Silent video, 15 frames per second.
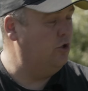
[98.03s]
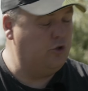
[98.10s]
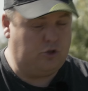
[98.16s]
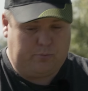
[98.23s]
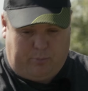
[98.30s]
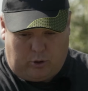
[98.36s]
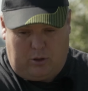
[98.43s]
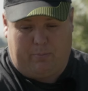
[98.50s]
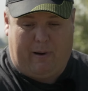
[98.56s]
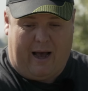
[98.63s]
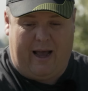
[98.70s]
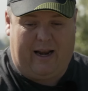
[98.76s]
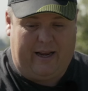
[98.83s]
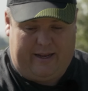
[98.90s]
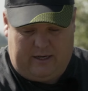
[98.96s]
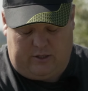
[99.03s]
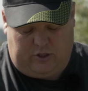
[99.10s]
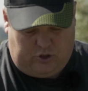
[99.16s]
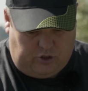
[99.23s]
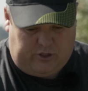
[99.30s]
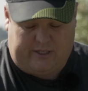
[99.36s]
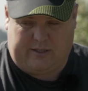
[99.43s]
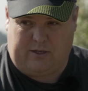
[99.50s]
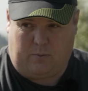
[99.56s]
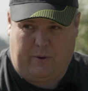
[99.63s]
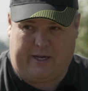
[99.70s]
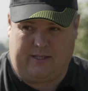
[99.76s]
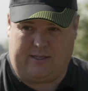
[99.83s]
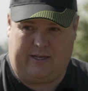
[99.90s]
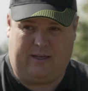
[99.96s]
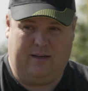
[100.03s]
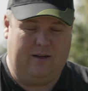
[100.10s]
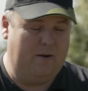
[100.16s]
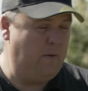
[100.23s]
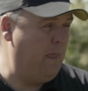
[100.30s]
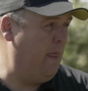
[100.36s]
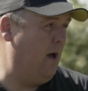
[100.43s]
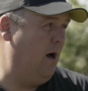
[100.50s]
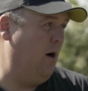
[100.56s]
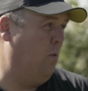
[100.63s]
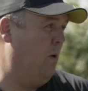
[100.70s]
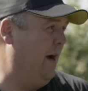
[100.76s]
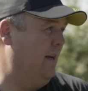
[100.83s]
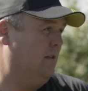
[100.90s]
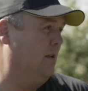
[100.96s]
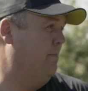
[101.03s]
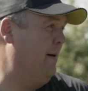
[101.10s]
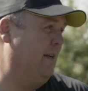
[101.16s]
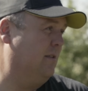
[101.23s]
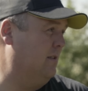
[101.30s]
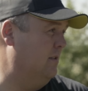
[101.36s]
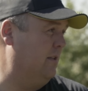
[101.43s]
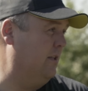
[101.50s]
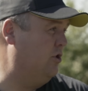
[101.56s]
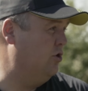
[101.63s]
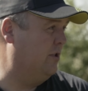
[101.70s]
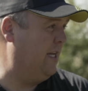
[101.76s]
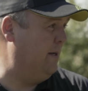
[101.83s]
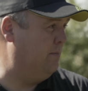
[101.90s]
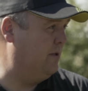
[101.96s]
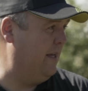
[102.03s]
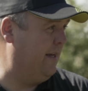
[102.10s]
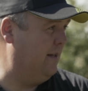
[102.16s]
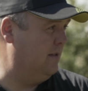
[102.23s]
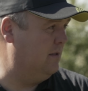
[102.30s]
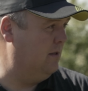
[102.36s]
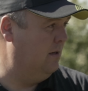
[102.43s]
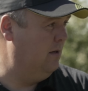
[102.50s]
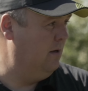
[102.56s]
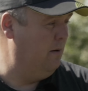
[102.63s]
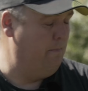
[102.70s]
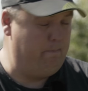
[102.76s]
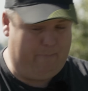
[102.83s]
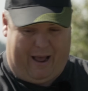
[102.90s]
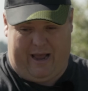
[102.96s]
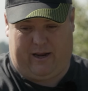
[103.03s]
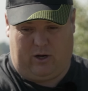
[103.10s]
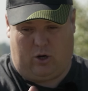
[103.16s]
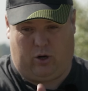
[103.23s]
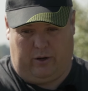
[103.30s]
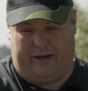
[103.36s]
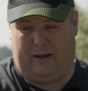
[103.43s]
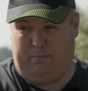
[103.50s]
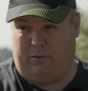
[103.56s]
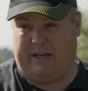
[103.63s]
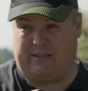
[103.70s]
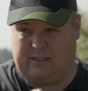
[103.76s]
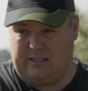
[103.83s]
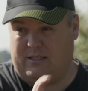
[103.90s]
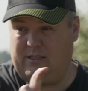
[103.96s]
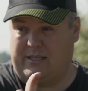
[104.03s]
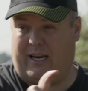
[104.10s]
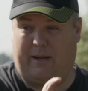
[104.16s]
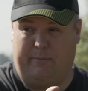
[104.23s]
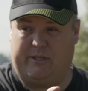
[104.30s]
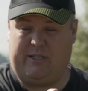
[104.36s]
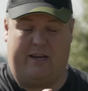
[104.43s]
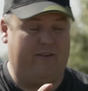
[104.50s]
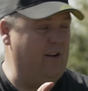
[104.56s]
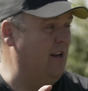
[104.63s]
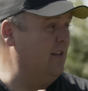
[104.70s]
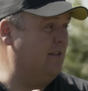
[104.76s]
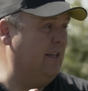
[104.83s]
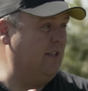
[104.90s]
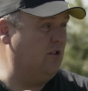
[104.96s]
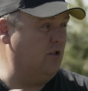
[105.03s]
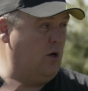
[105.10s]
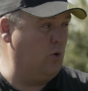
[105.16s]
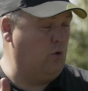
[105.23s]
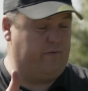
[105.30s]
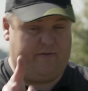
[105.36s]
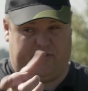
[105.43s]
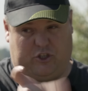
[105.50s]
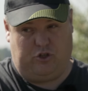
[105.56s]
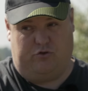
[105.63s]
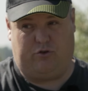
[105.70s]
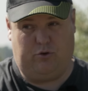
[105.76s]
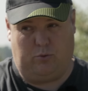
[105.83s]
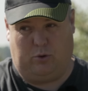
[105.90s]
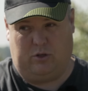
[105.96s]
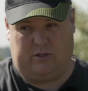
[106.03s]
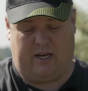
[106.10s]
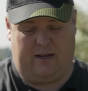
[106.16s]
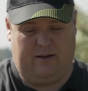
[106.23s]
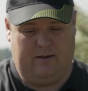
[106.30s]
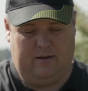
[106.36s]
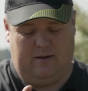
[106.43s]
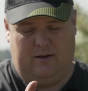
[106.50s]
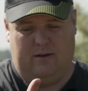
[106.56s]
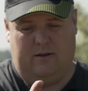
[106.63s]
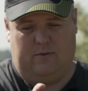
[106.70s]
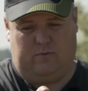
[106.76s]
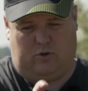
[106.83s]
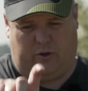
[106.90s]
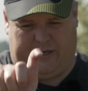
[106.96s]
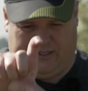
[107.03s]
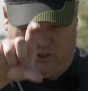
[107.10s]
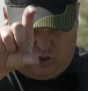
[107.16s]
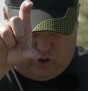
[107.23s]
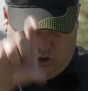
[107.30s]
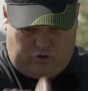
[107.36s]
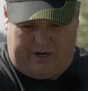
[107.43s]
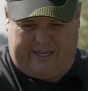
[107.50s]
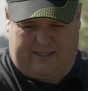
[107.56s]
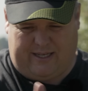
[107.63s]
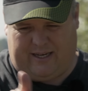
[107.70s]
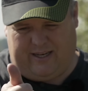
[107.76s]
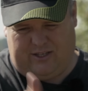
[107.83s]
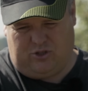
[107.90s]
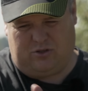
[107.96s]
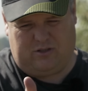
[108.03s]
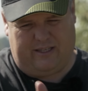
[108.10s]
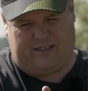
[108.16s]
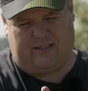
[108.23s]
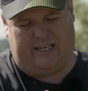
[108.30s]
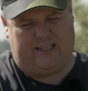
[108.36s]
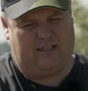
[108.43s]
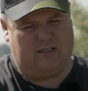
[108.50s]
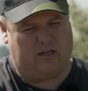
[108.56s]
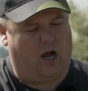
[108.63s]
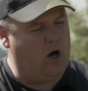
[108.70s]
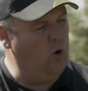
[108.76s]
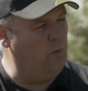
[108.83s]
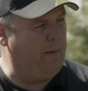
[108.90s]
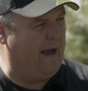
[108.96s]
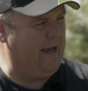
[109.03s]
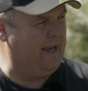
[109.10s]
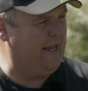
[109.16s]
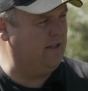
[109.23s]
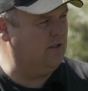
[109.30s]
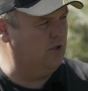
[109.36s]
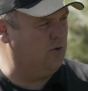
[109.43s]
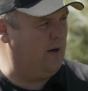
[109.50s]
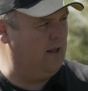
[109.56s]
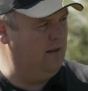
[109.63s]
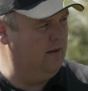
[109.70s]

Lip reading: You're just putting a pile in and you're sitting and waiting. A wire's the best because it just keeps things bang on in place. It's a sinking material, isn't it? It's no good for fishing through the water. So it's straight in, it's easy to hold back against as well.